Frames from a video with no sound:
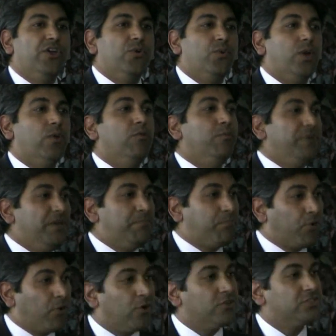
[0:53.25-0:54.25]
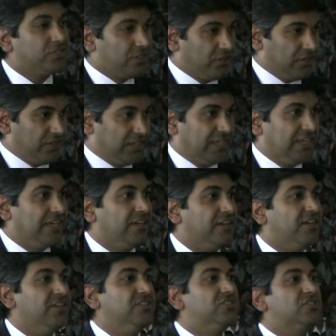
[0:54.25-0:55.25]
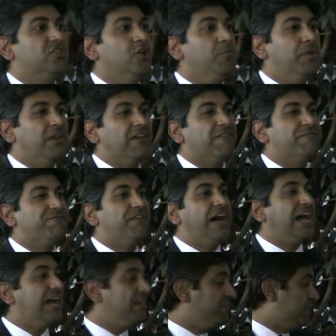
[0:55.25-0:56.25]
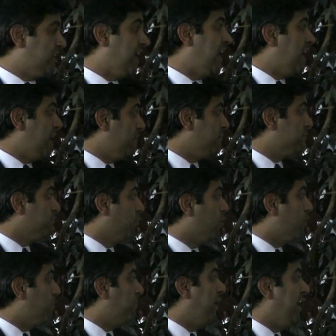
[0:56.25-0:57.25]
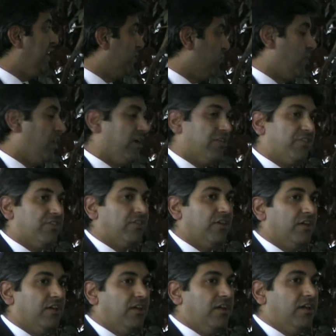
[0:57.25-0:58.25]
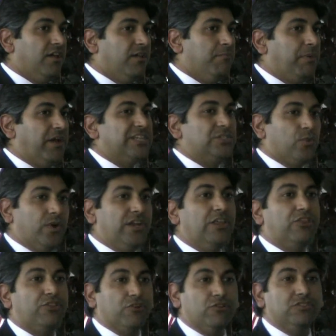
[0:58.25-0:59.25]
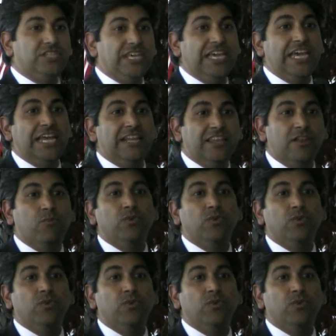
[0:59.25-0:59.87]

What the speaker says: we will be personally consuming 5 times more bandwidth by 2013 than